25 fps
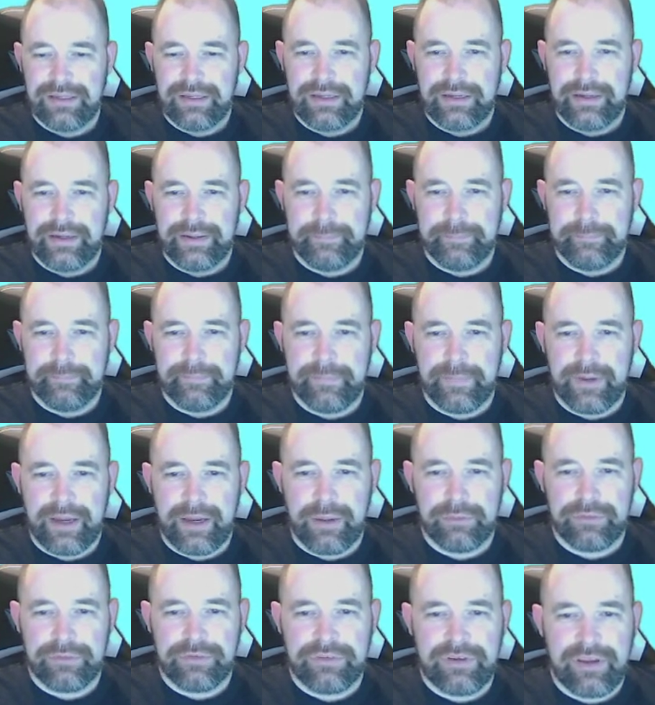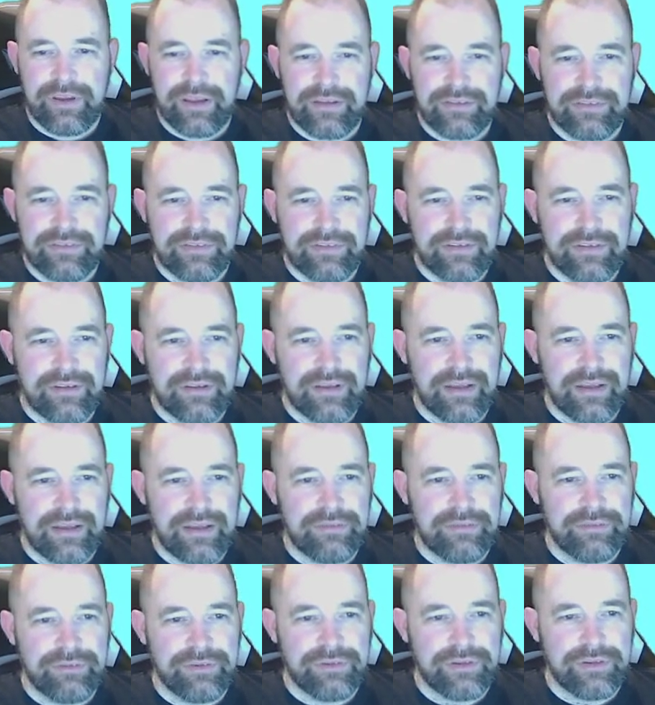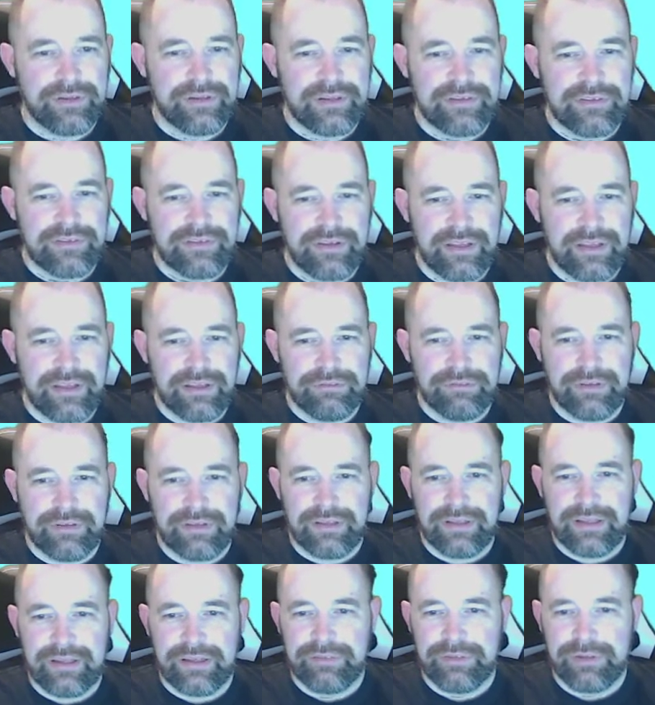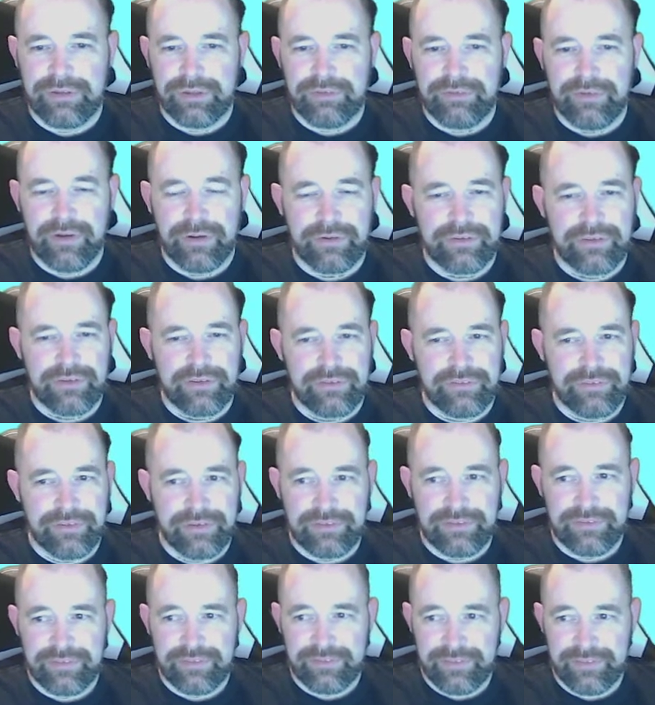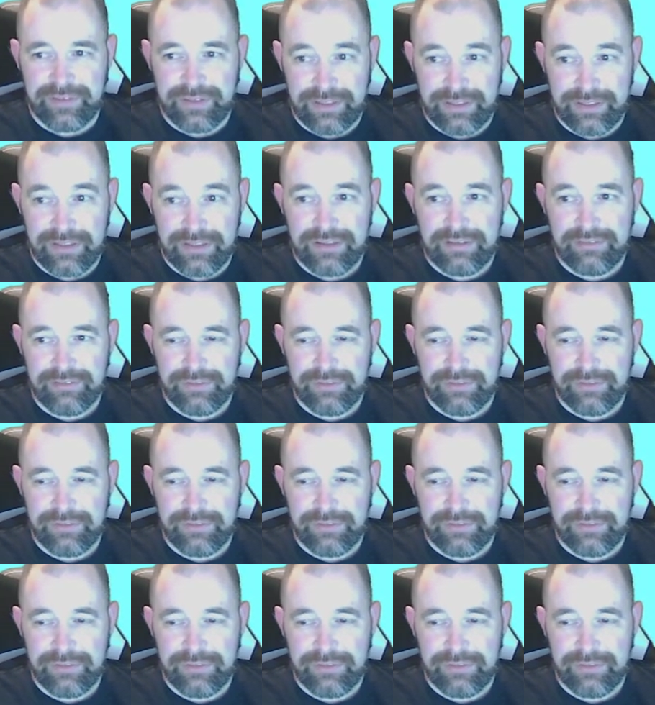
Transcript: I would suggest if you're doing this in real life, you focus on the first 15.